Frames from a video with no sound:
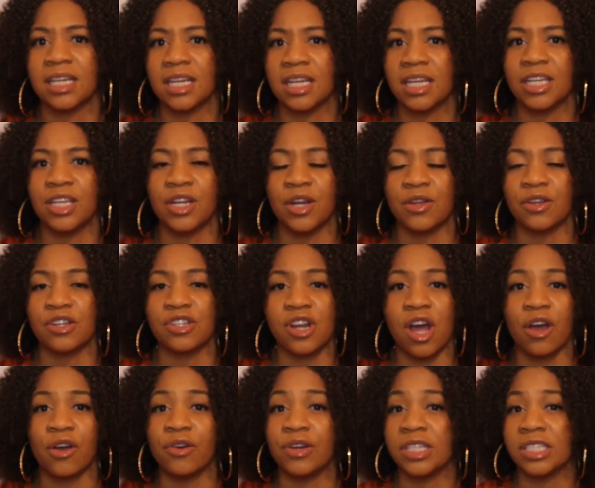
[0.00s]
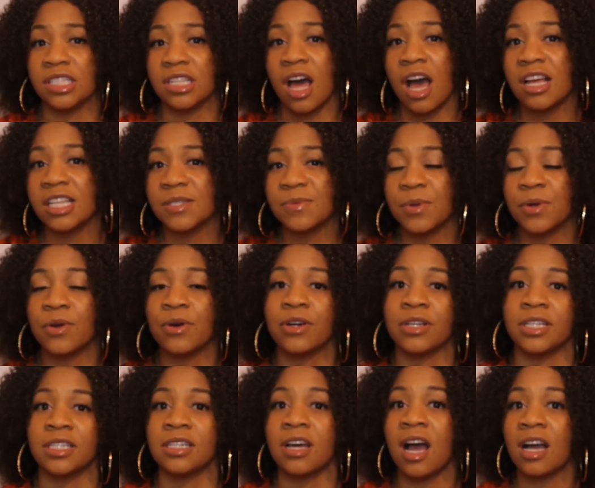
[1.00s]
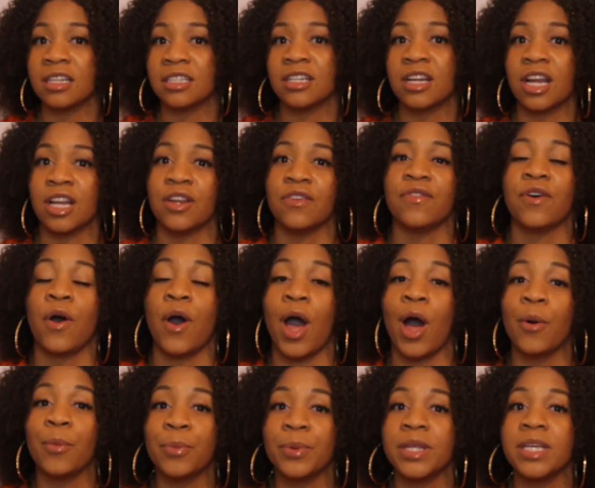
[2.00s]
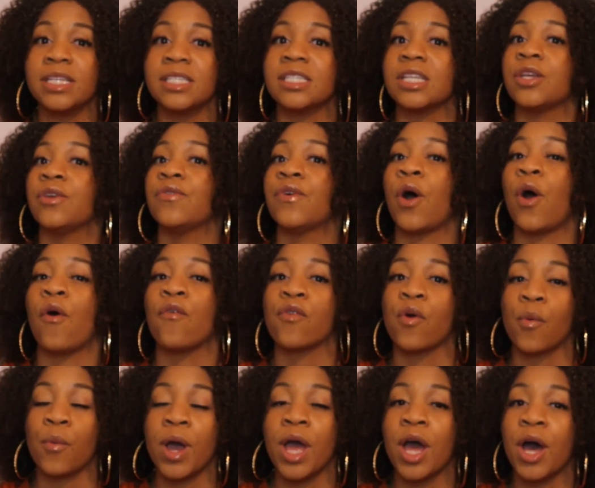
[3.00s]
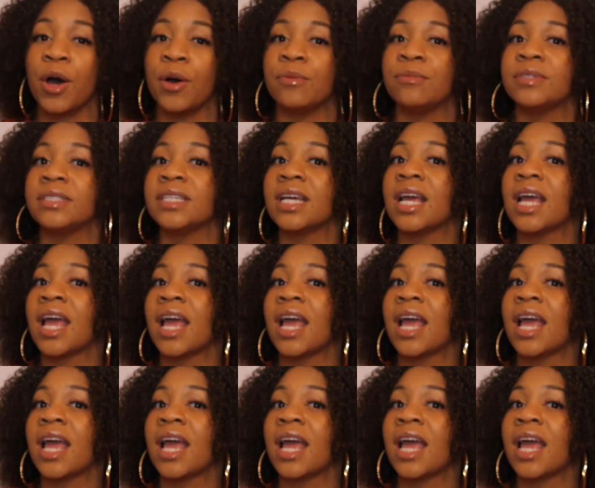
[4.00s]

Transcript: you know, your child going to the hospital or the doctor and you felt helpless, you felt overwhelmed.